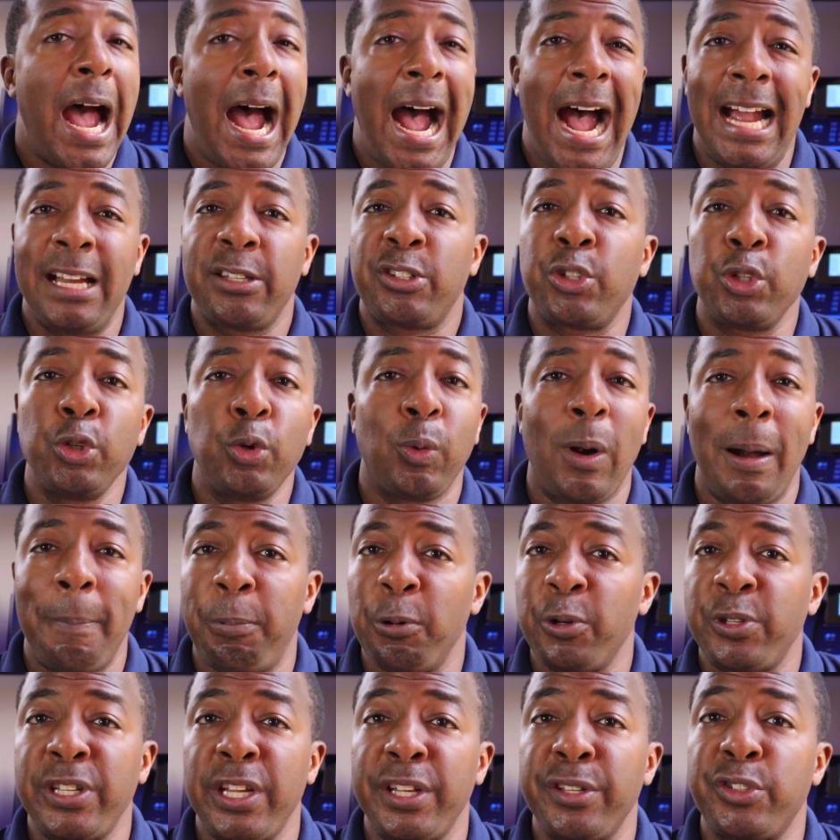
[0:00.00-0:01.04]
I do
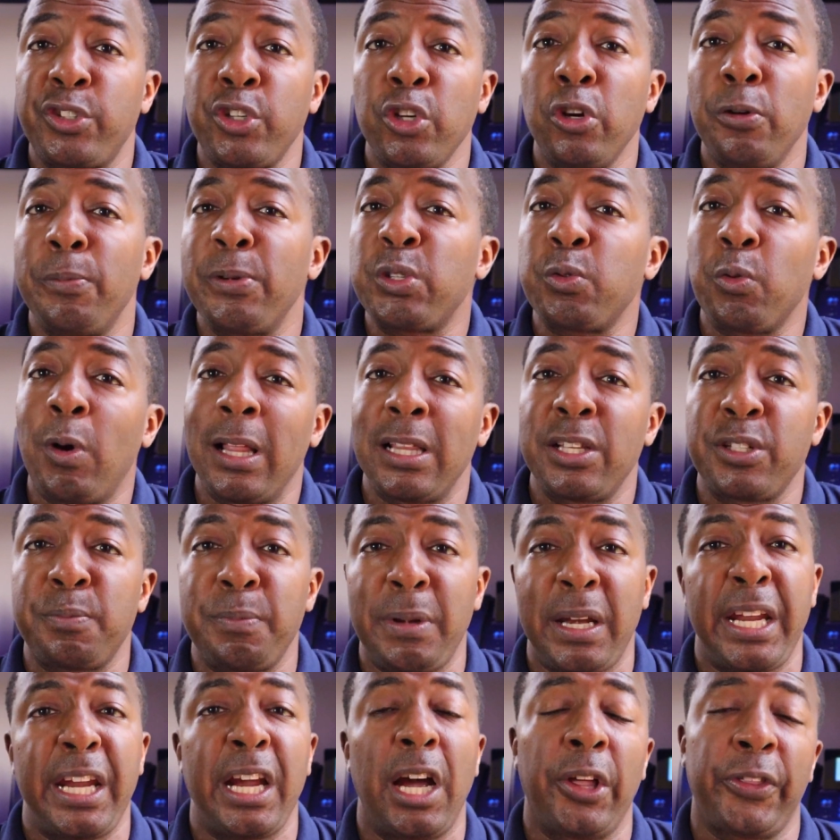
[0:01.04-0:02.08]
represent Zoom as well as
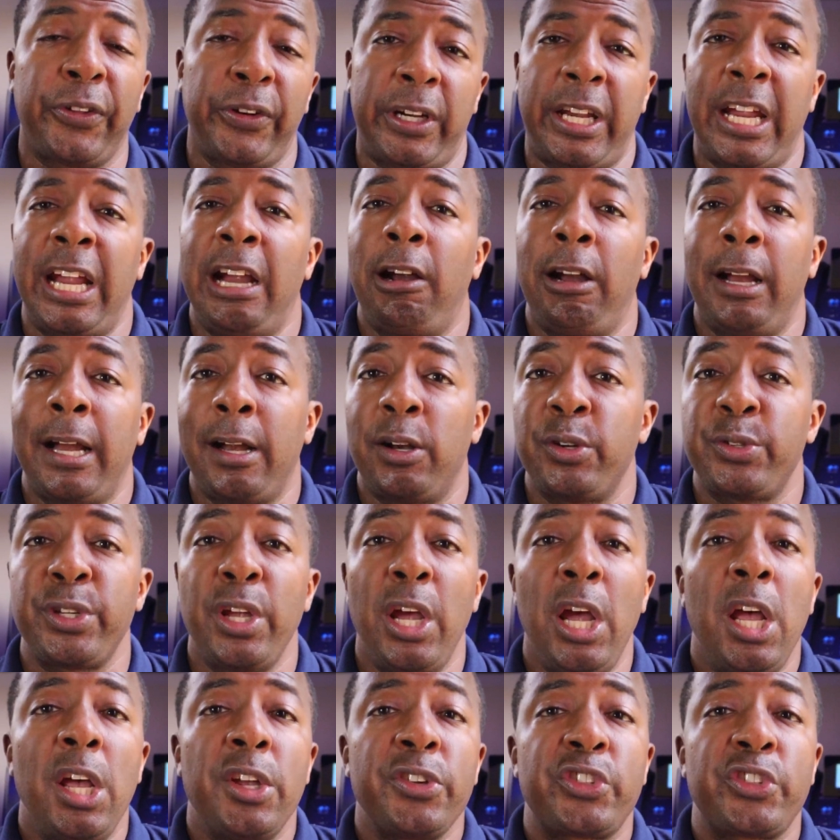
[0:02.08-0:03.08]
many other carriers.